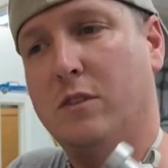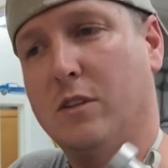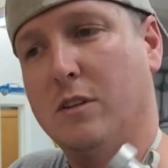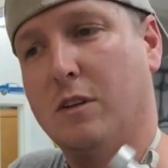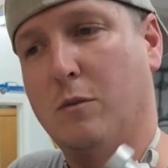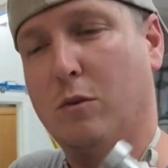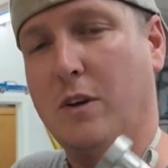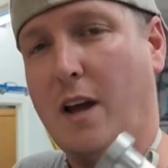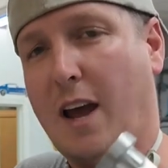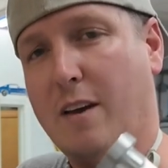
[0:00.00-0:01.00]
to like
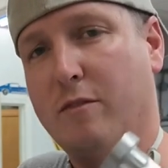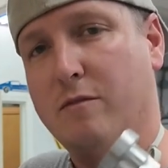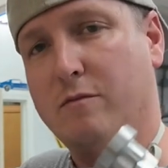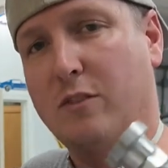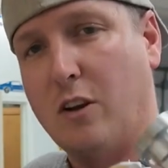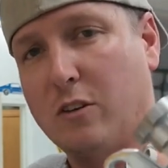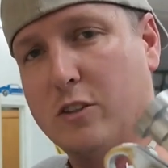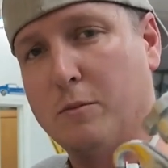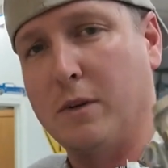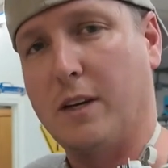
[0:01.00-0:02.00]
1.5 turn,
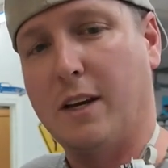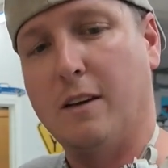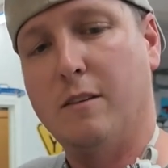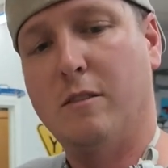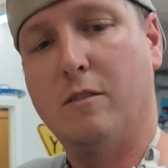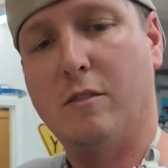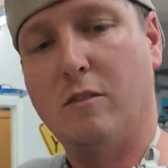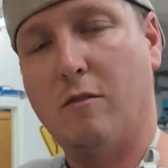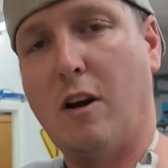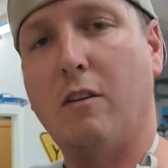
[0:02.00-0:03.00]
something like that.
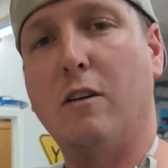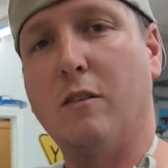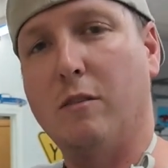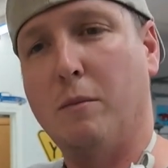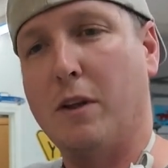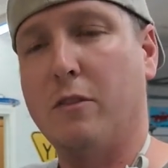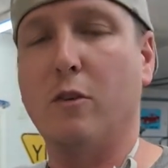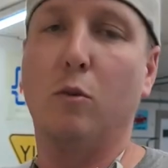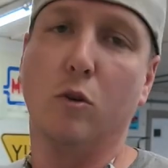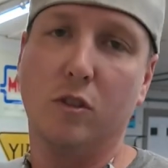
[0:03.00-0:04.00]
Right around about
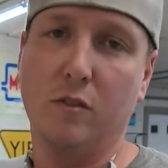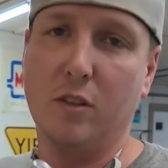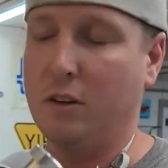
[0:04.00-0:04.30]
3/4 of a